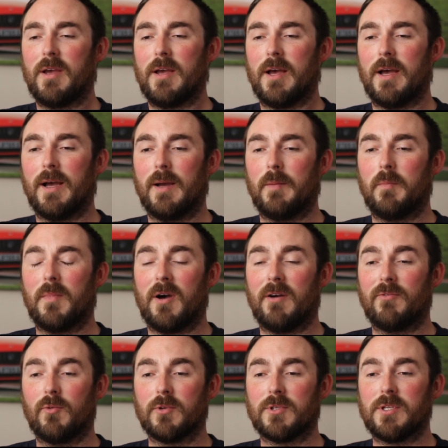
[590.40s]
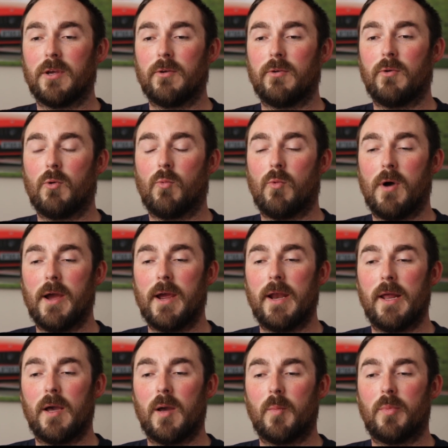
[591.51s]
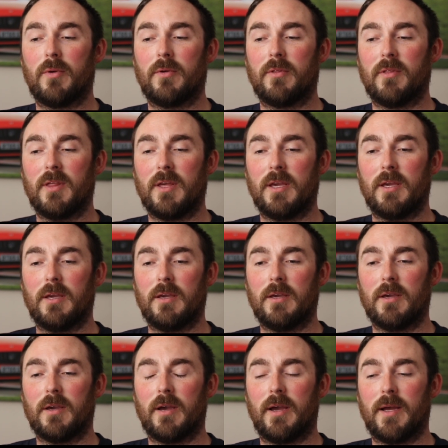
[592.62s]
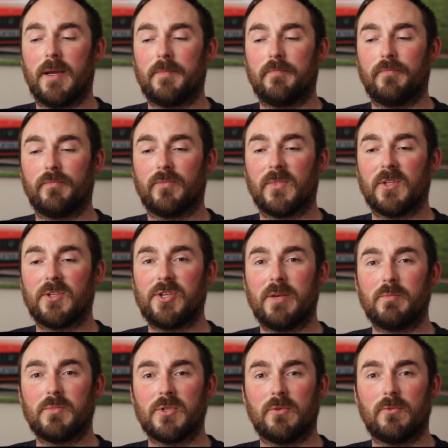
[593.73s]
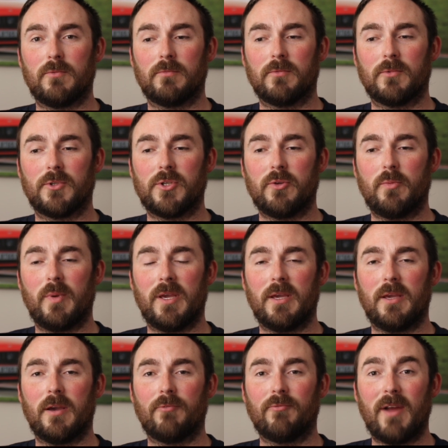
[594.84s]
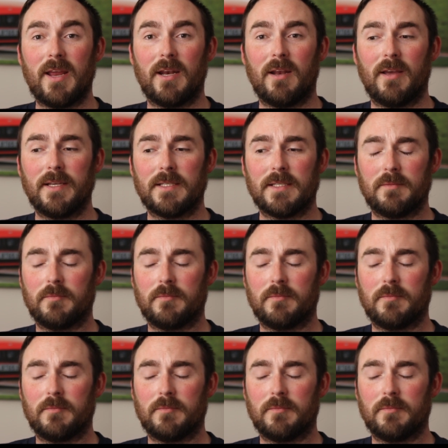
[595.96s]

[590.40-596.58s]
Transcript: I've also wired up the Chimsel to be a rain light